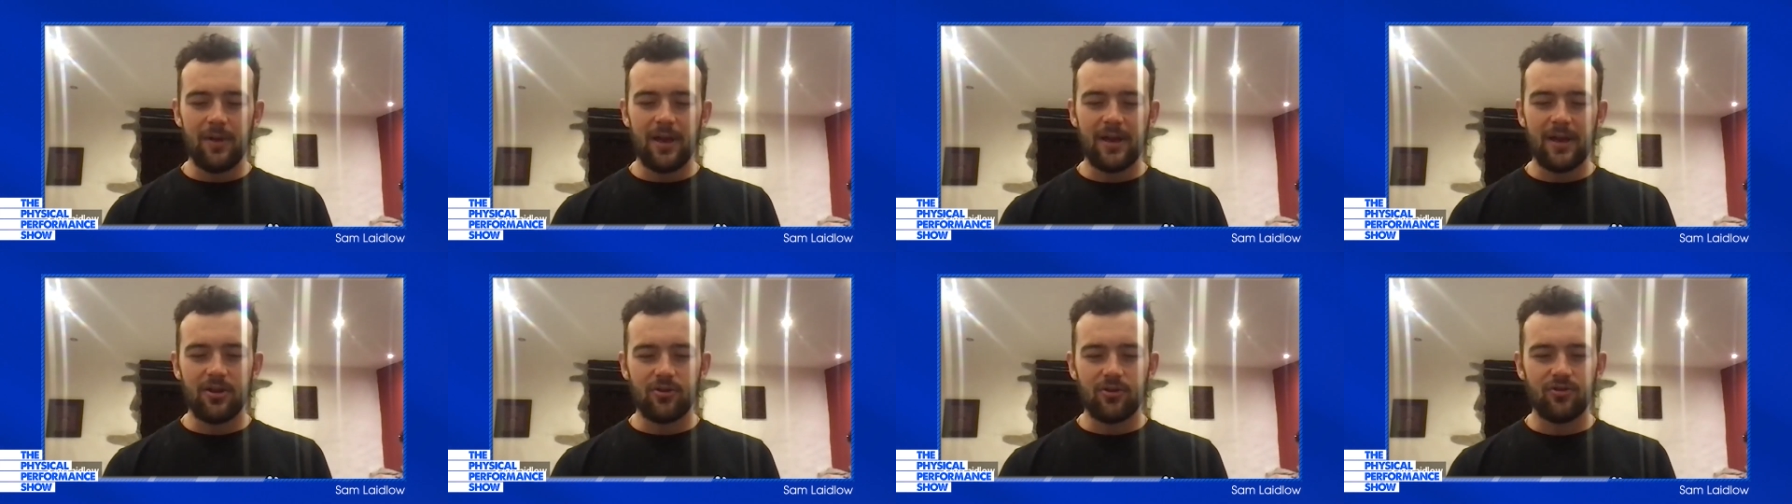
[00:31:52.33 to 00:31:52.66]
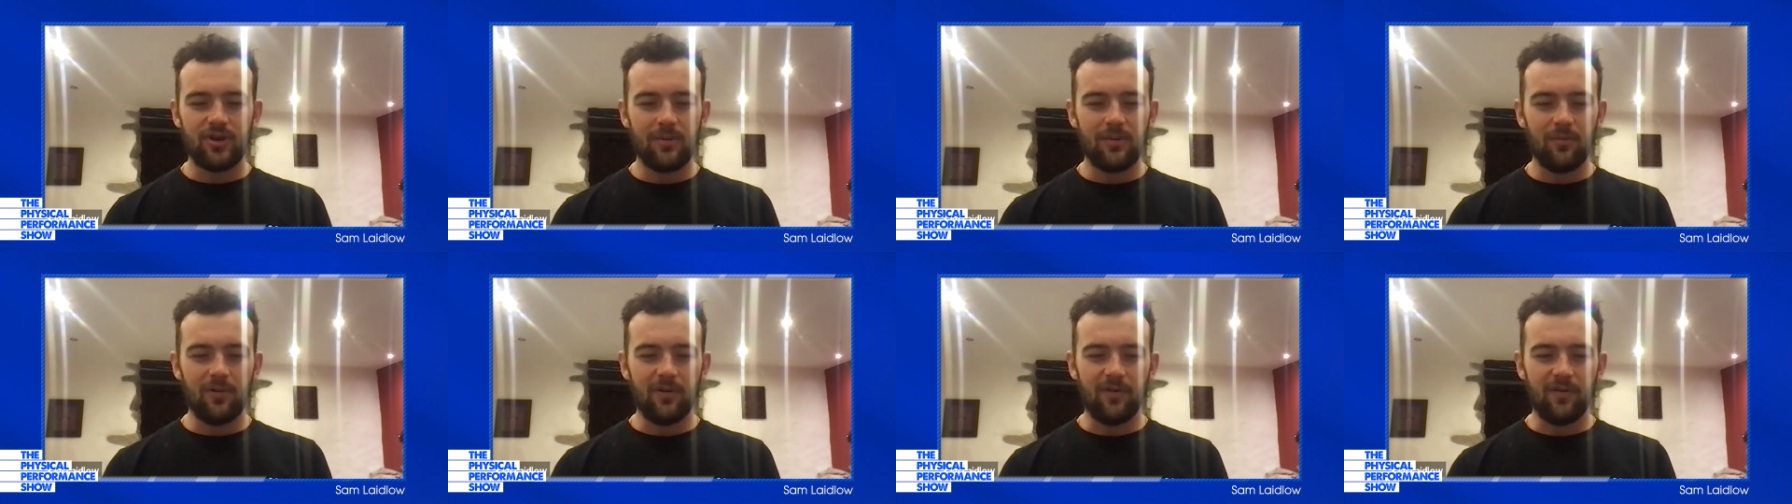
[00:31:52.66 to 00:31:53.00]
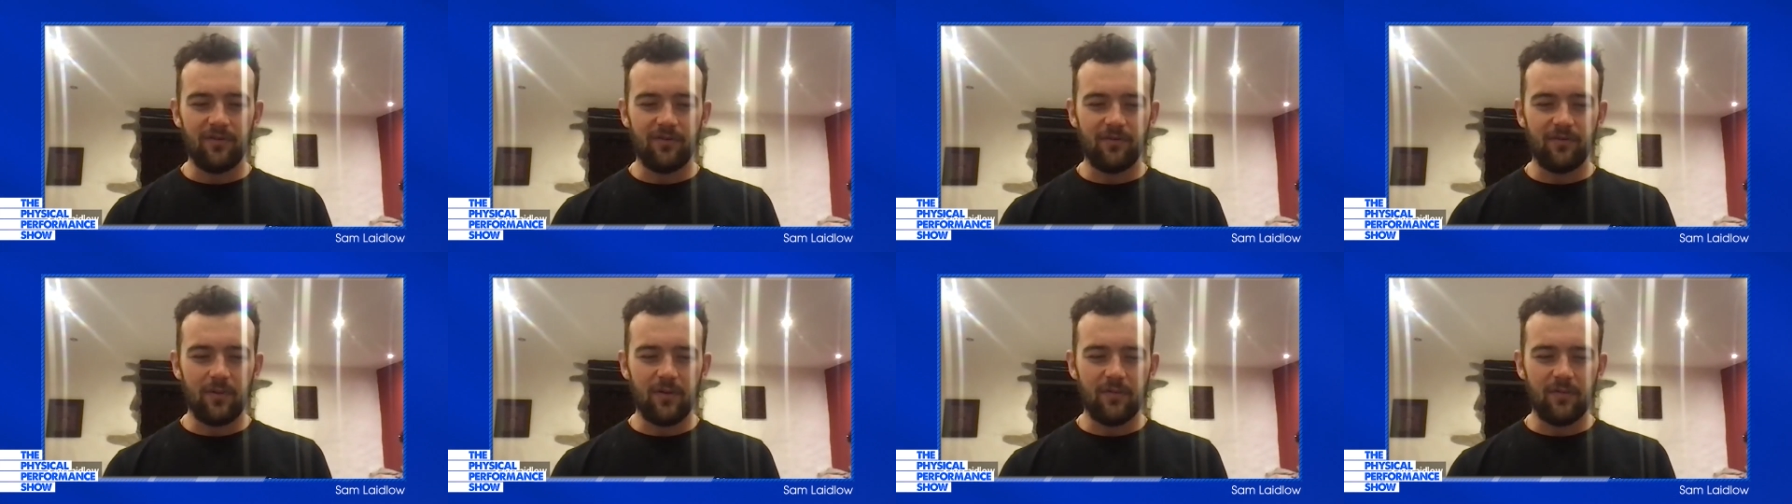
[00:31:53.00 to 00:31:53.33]
We had a trip
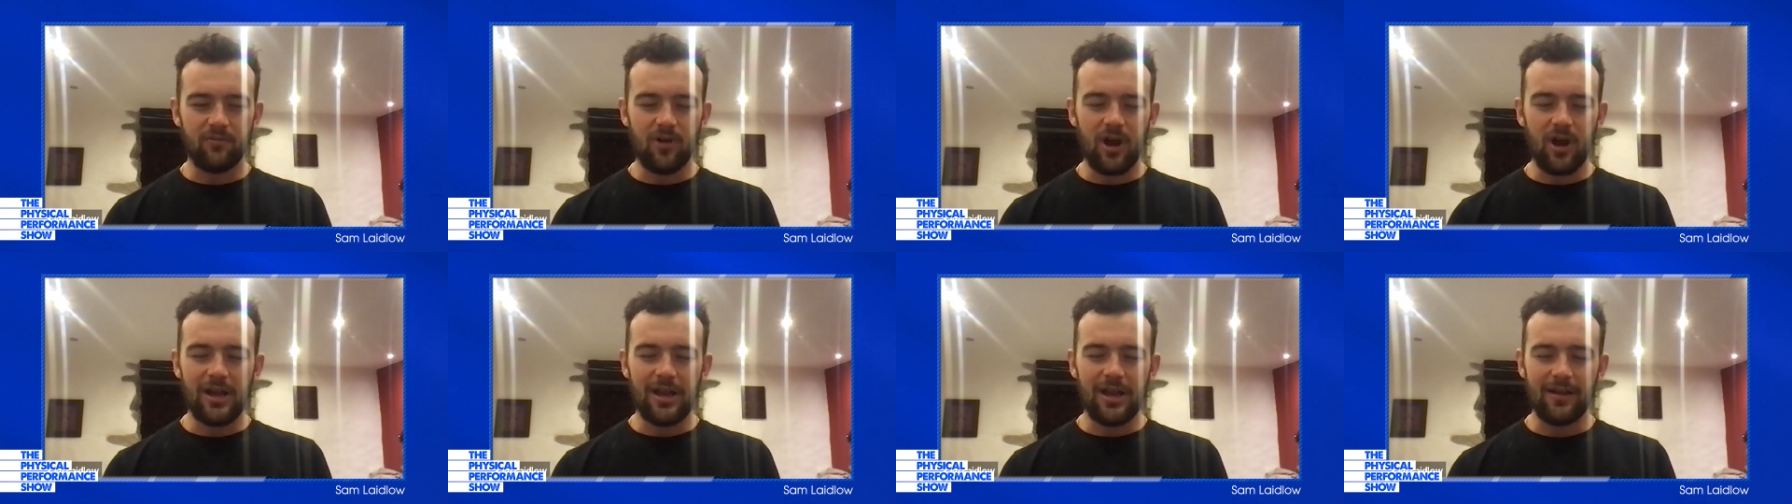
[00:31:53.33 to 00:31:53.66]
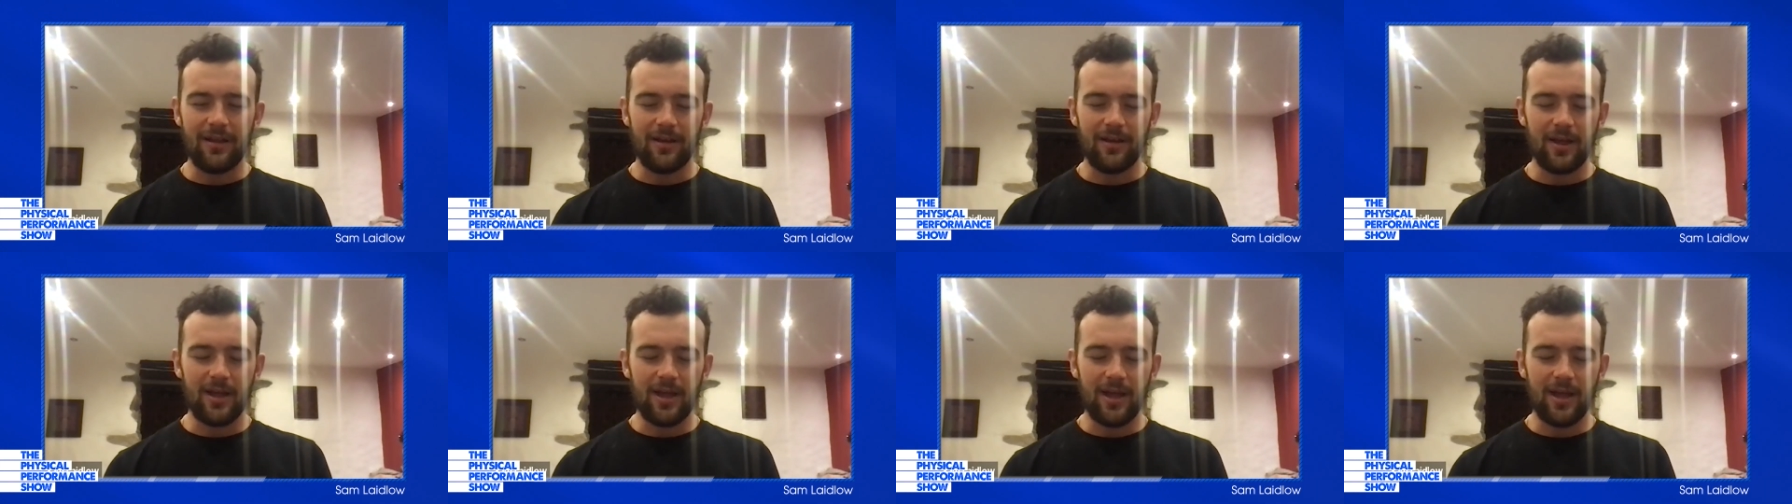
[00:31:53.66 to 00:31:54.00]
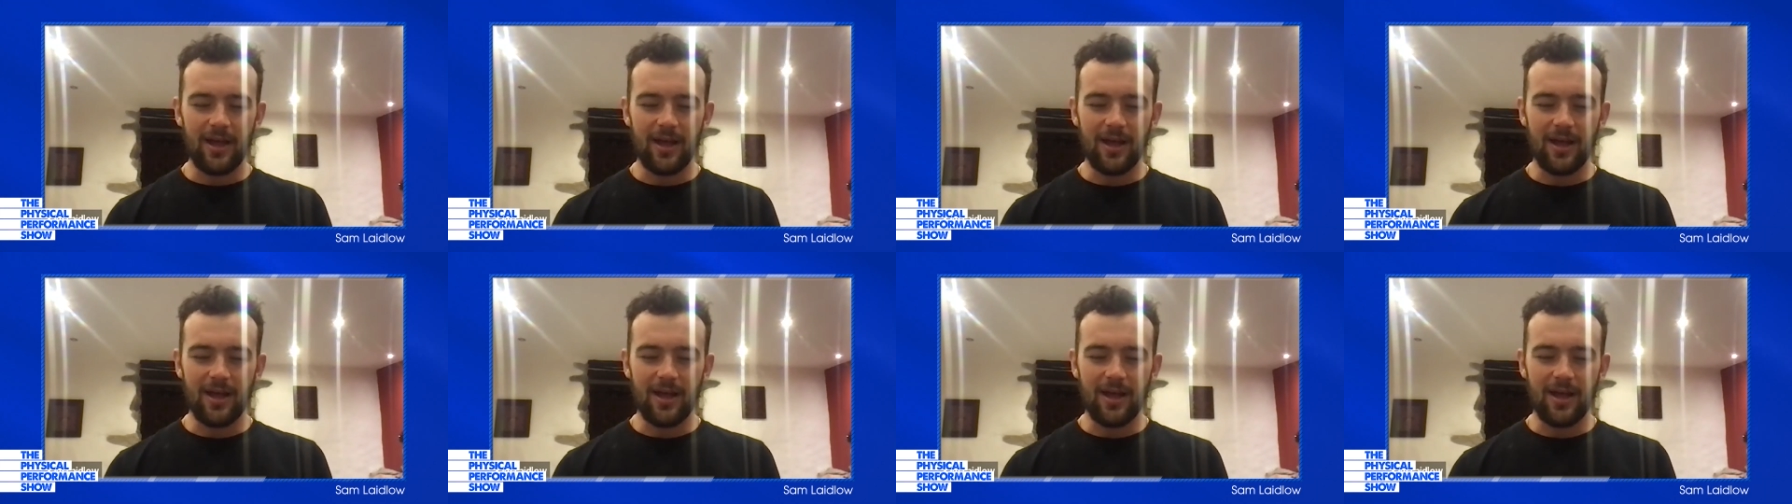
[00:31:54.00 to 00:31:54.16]
with Breitling.